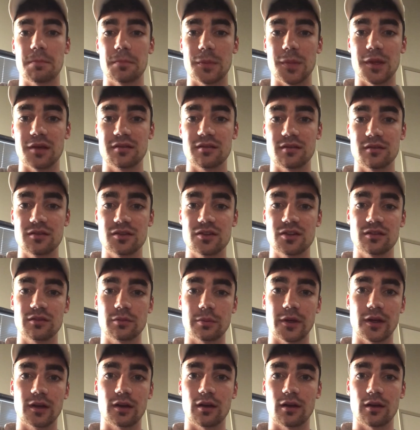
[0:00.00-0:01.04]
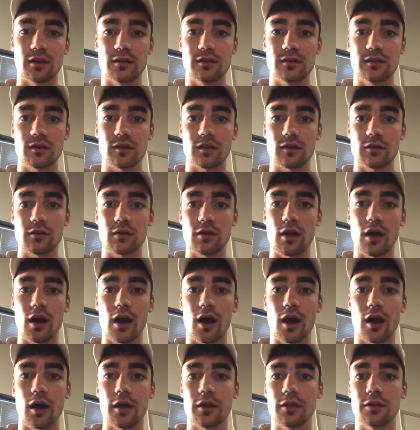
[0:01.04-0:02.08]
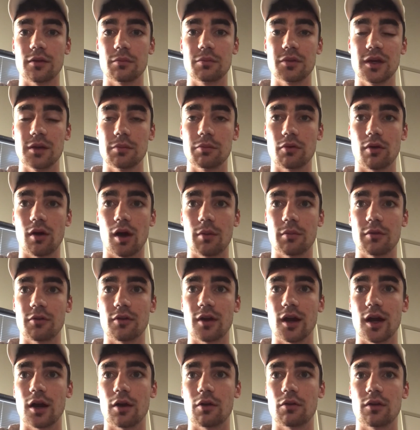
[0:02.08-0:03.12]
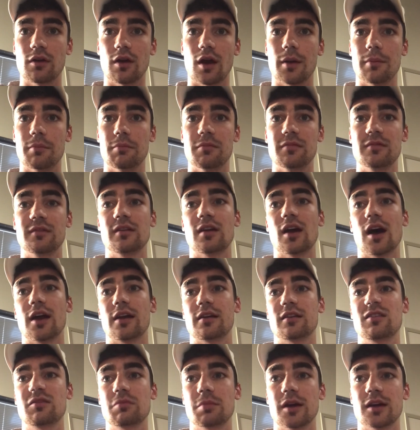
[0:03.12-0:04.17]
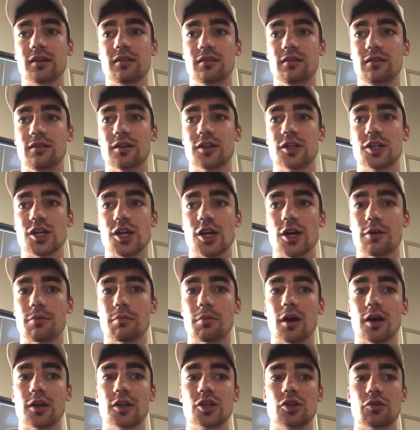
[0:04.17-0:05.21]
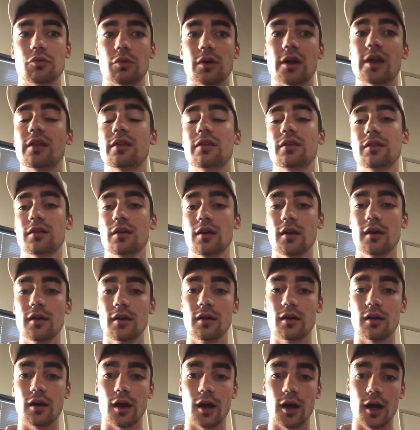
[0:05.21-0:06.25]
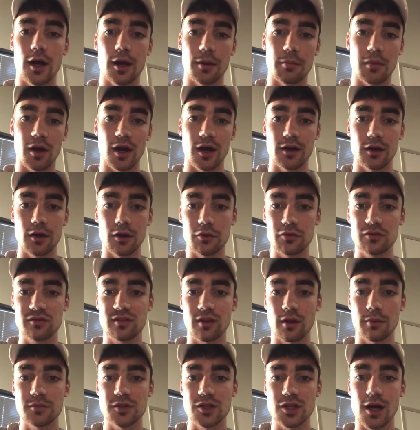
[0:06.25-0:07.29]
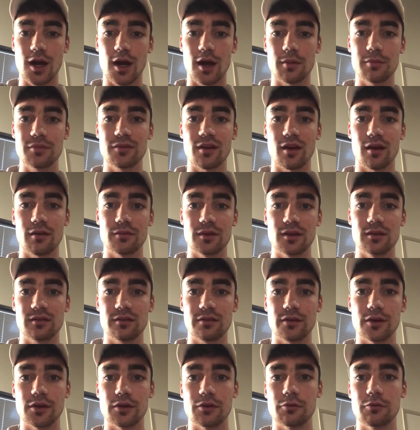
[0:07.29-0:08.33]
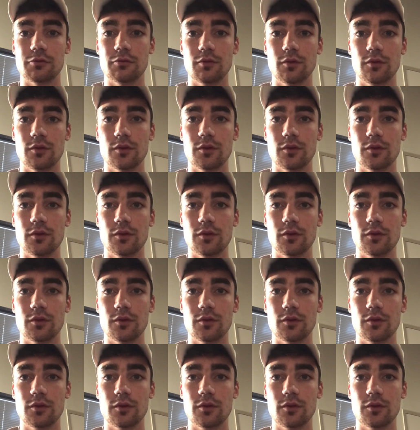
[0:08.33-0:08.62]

this is just because the people I'm around, I'm not expected to share much with. I know some jobs, obviously,